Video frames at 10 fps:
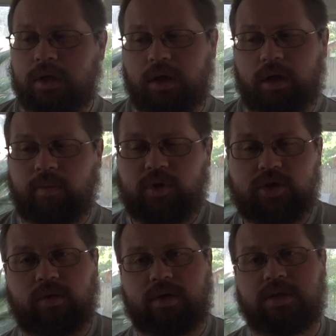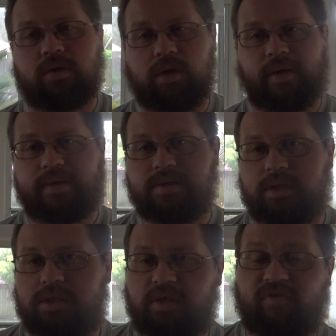Usually what I tell clients
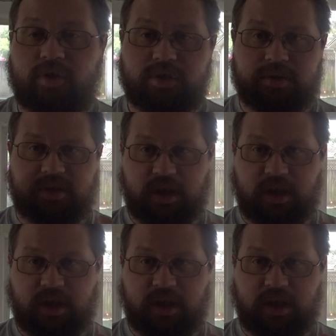is the first